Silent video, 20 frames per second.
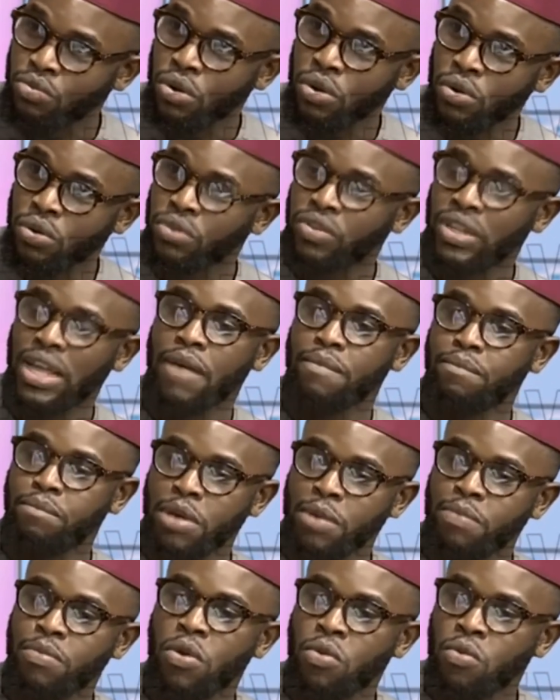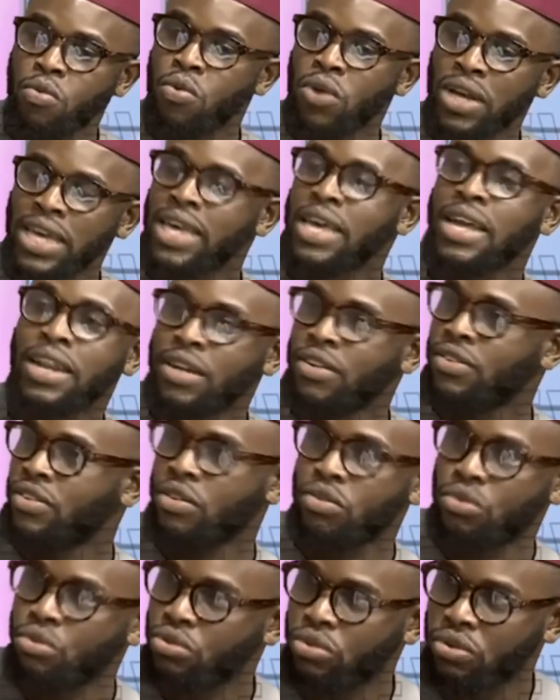rules and people who kill
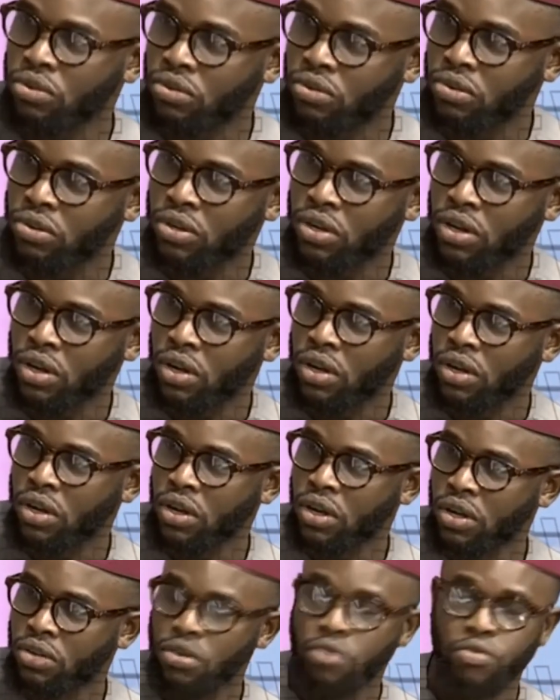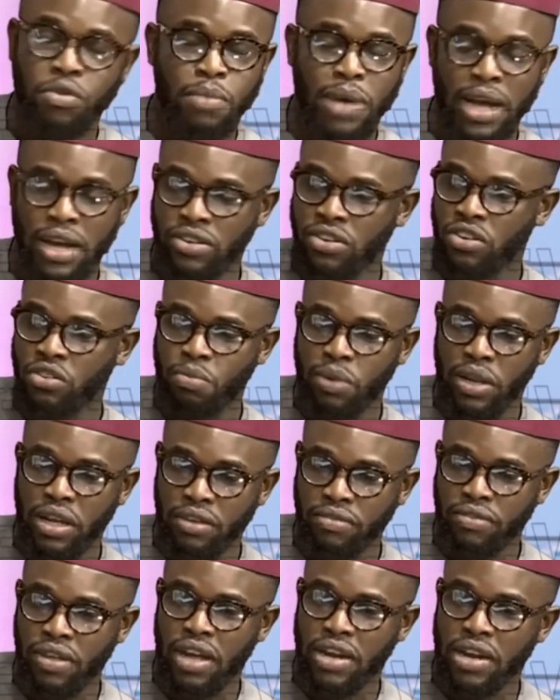institutions. So for me, I just
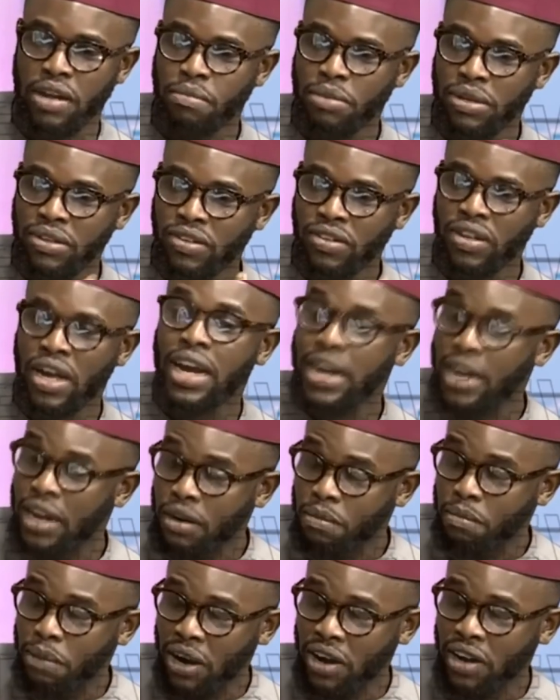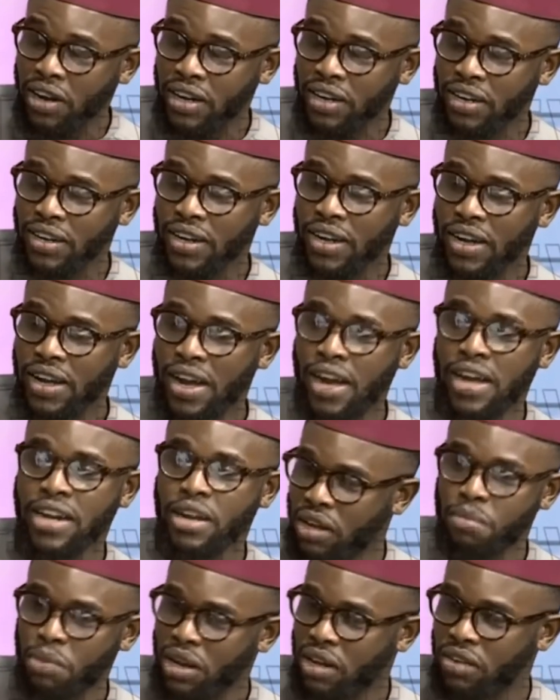believe that I'm excited about it,
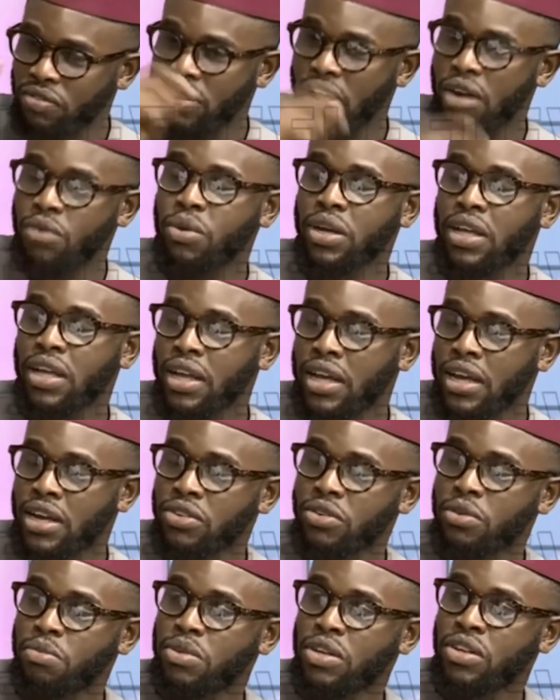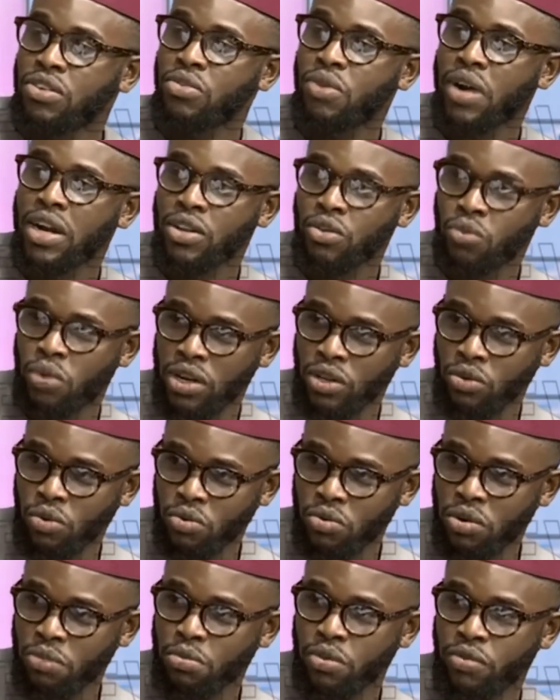and I believe that we can get some things right in
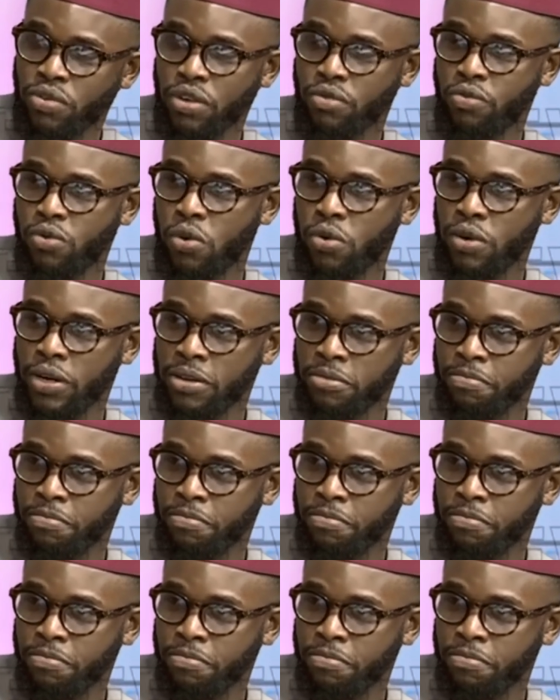2021 moving forward.